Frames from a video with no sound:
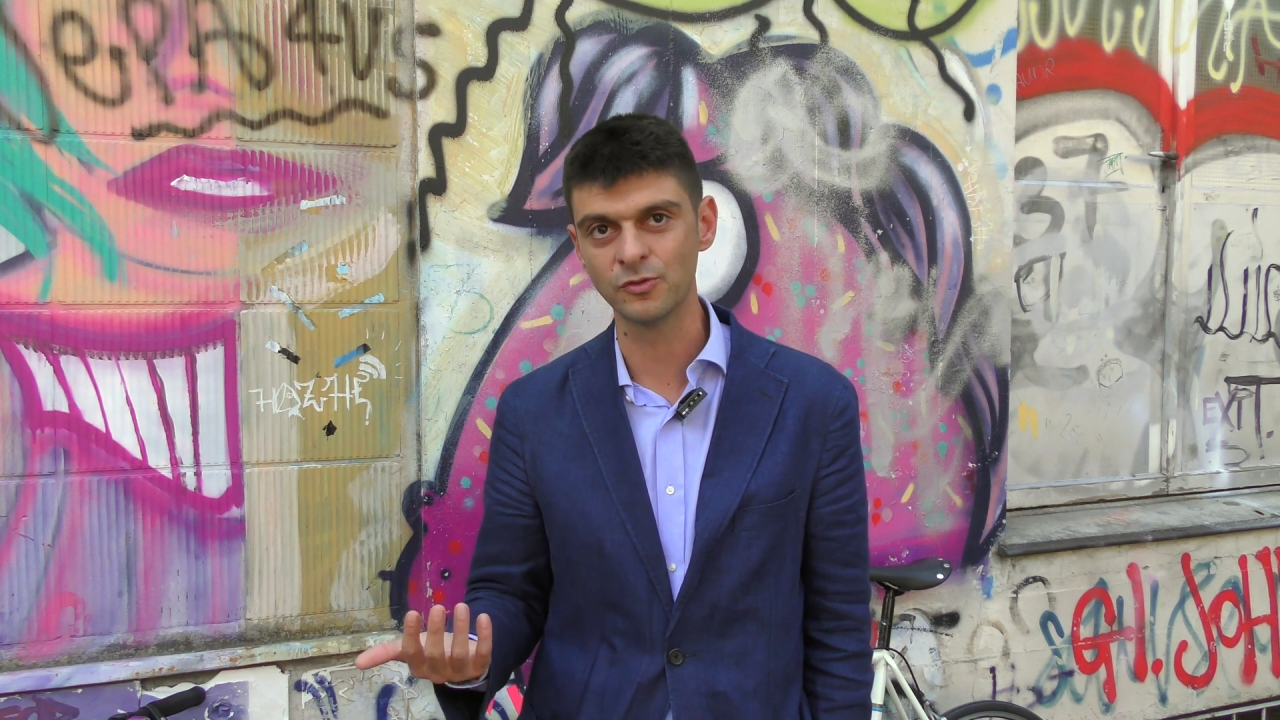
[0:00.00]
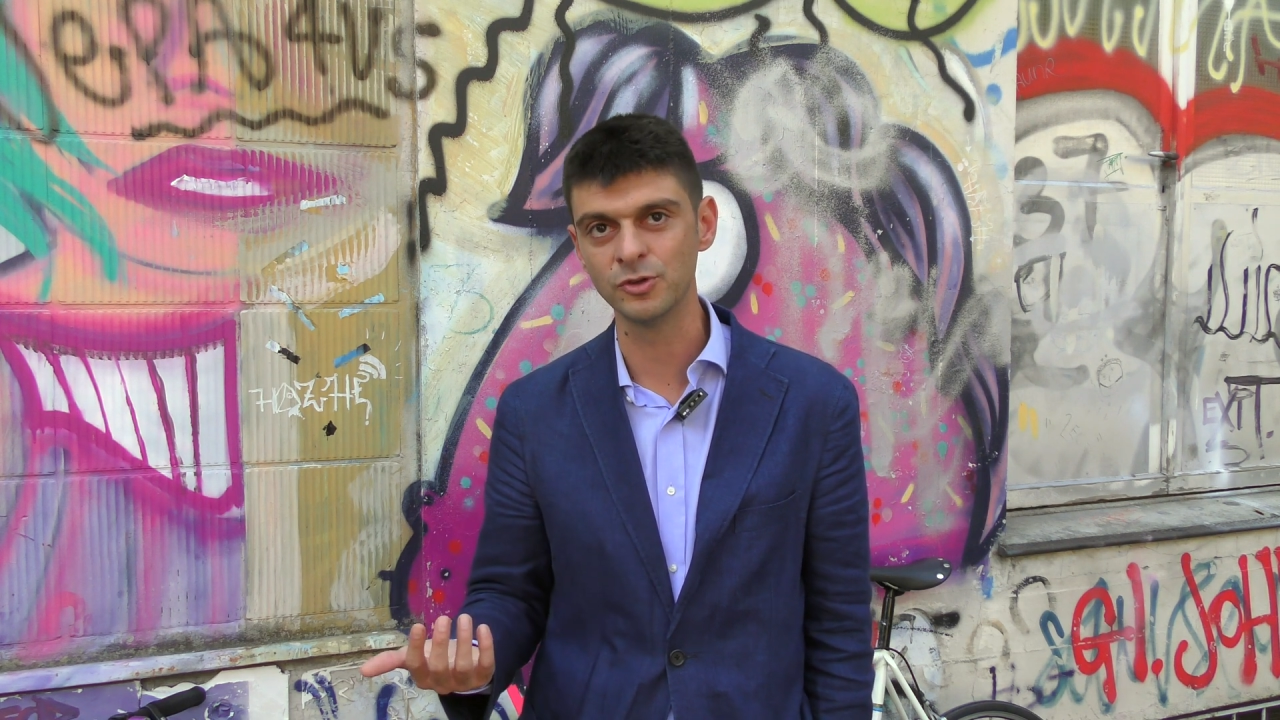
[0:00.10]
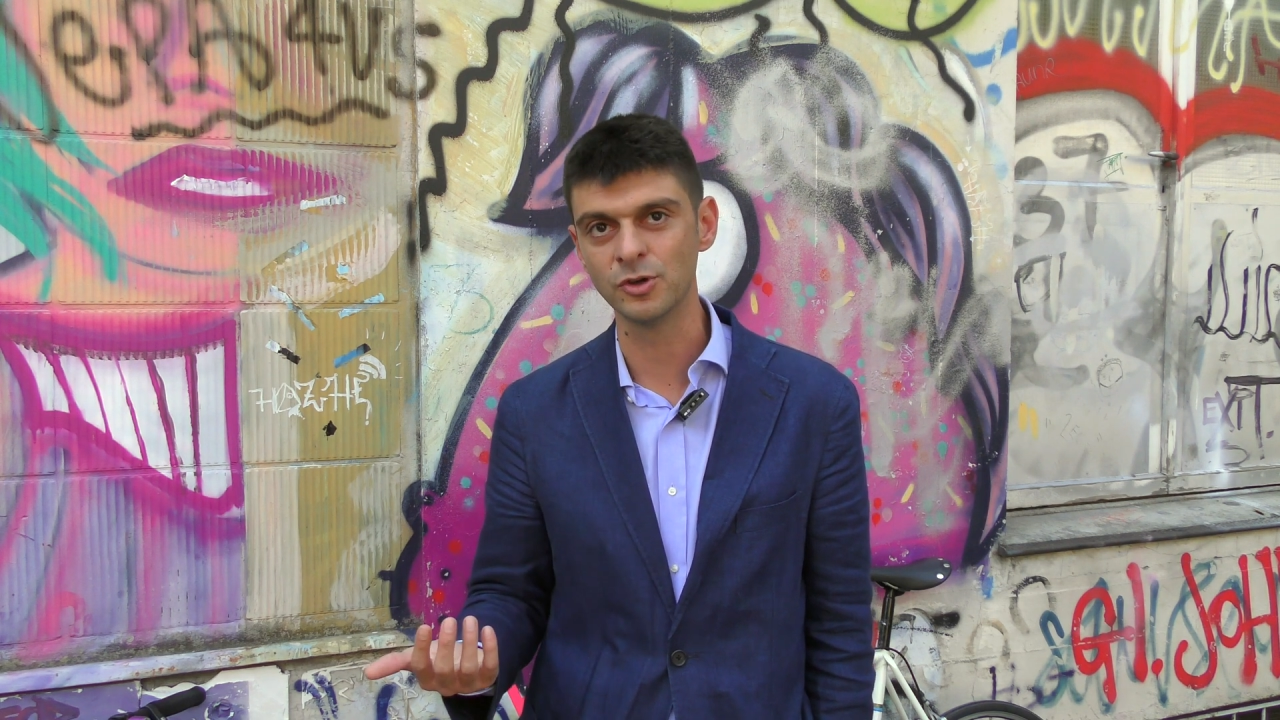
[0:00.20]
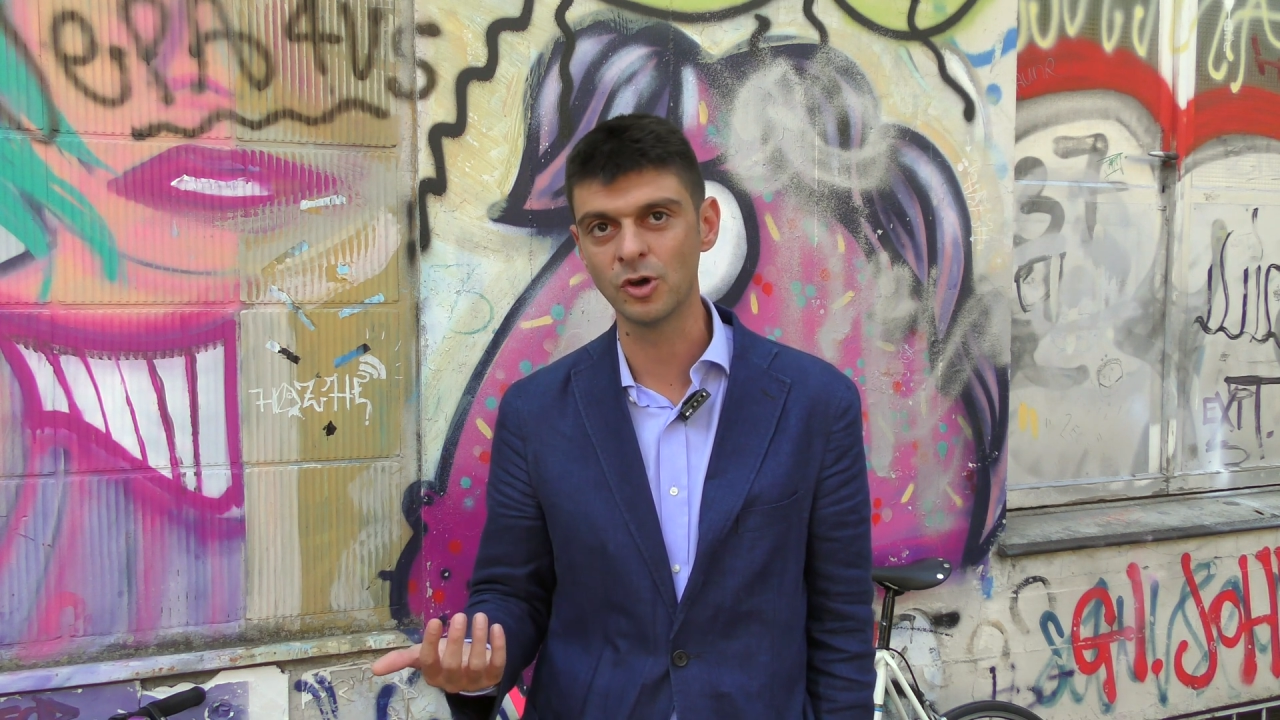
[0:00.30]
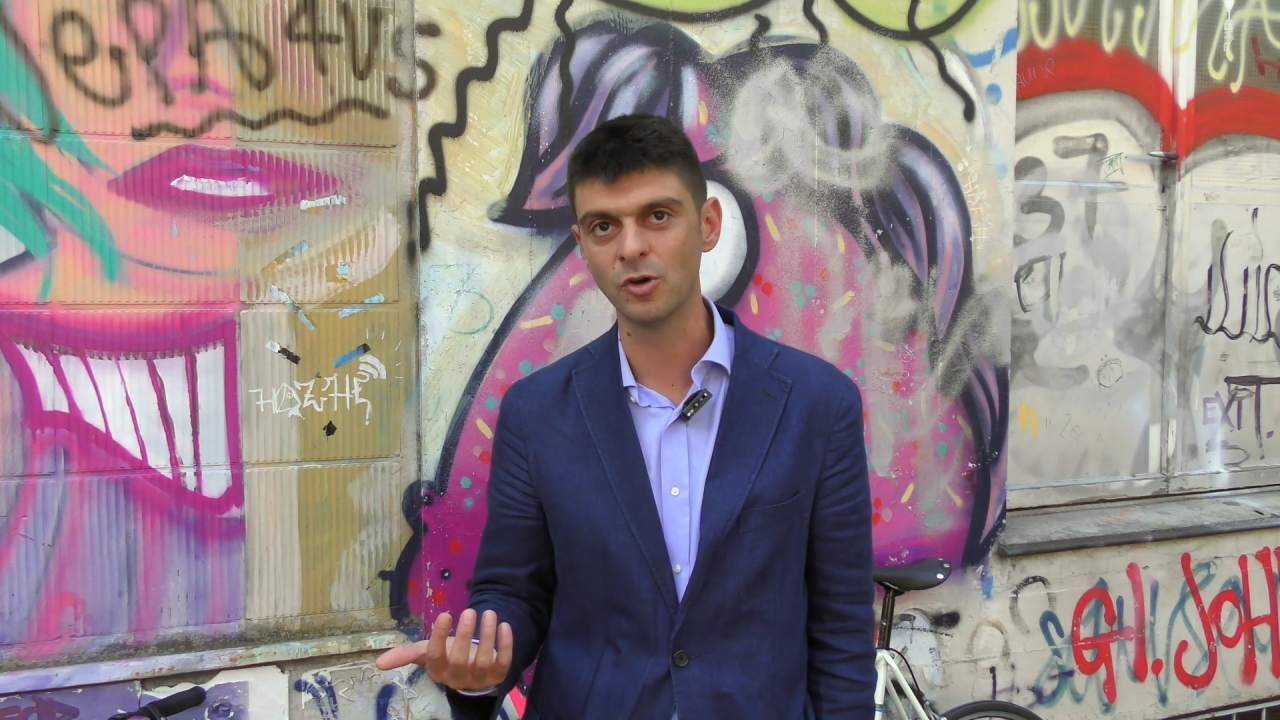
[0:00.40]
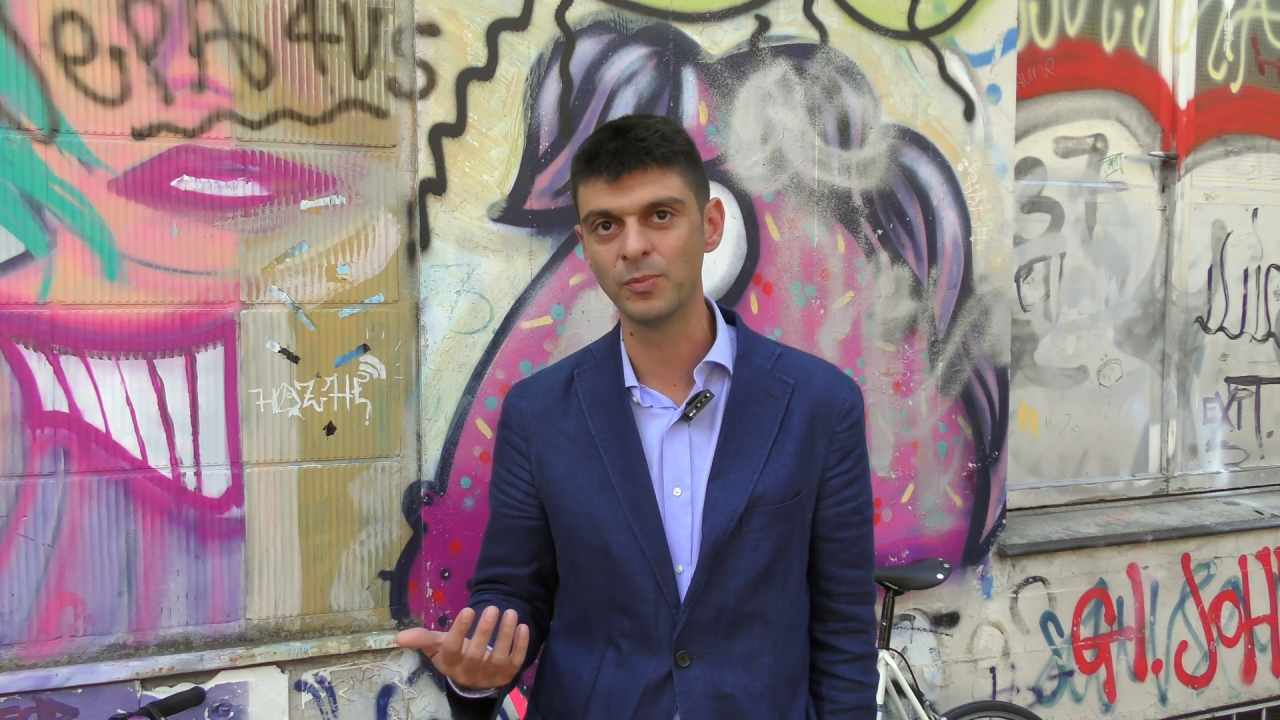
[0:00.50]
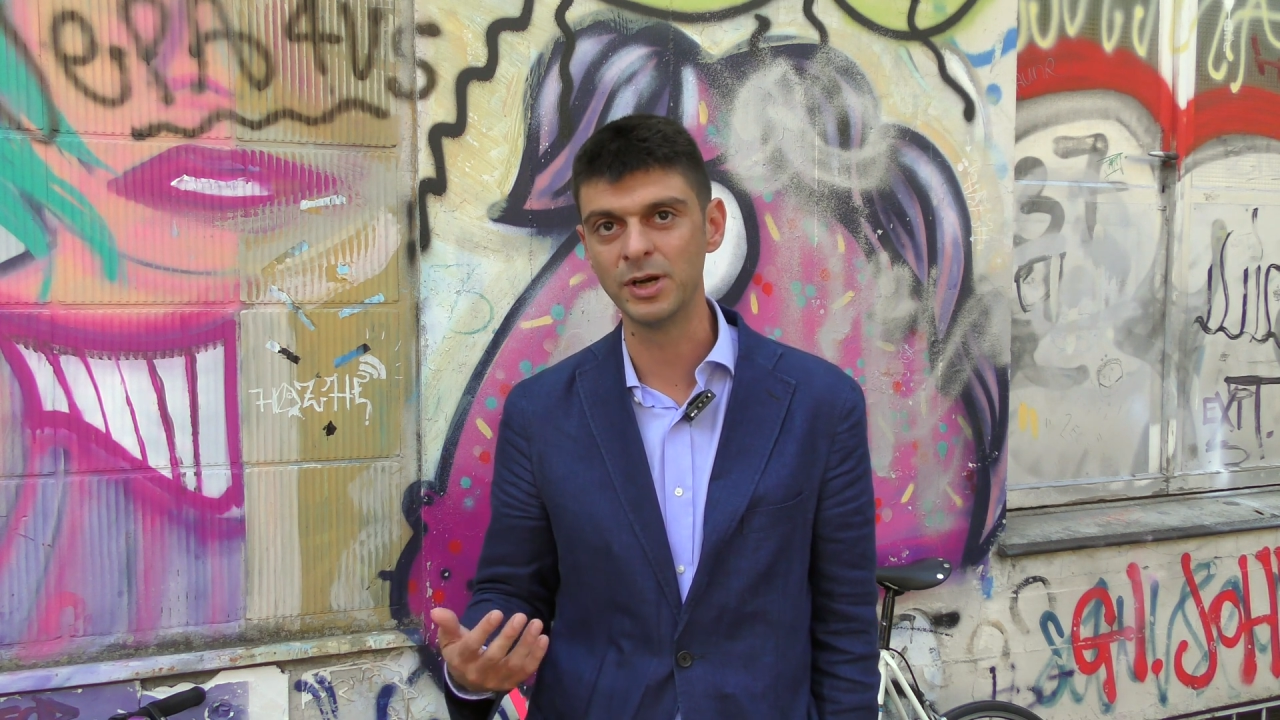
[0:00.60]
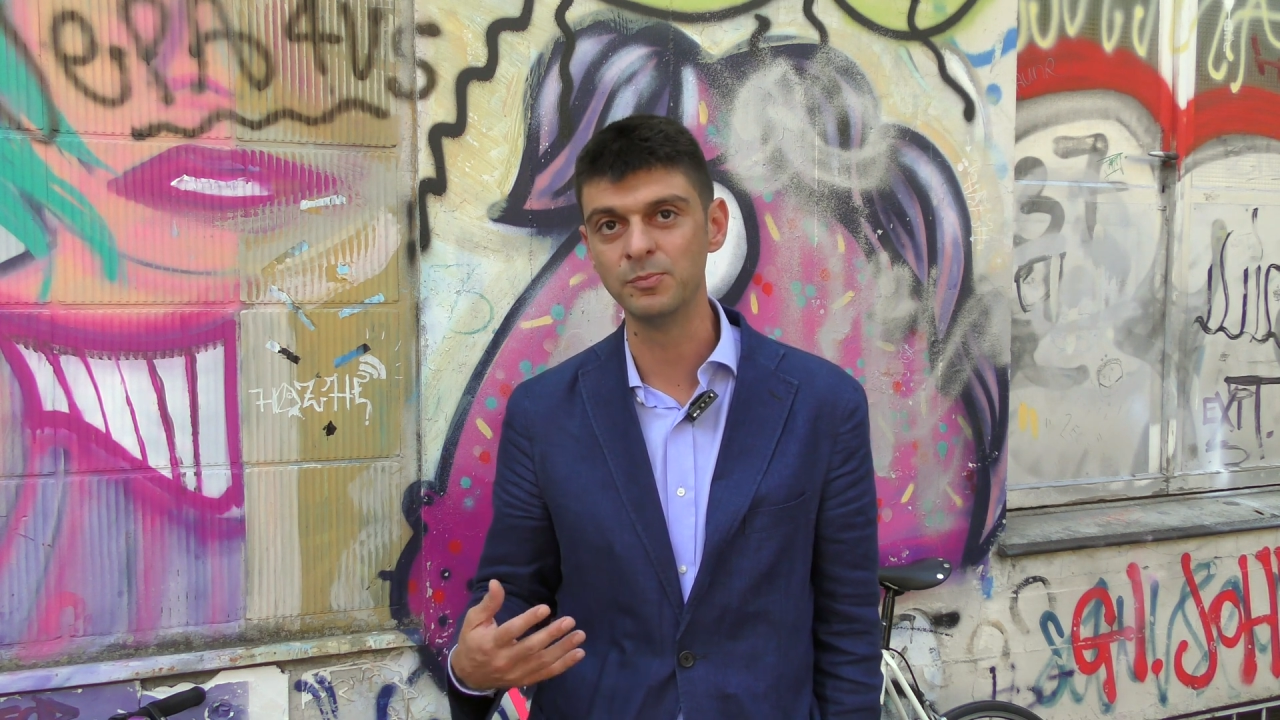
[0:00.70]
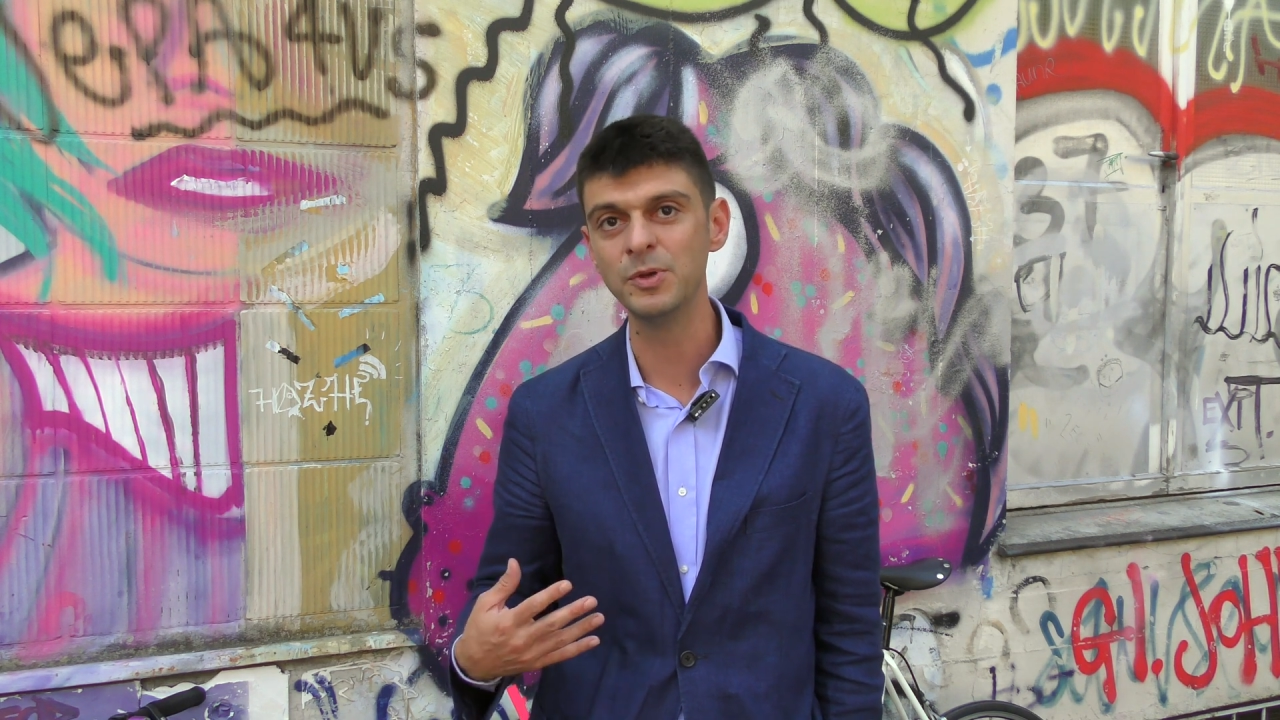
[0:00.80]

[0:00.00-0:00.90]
for your company,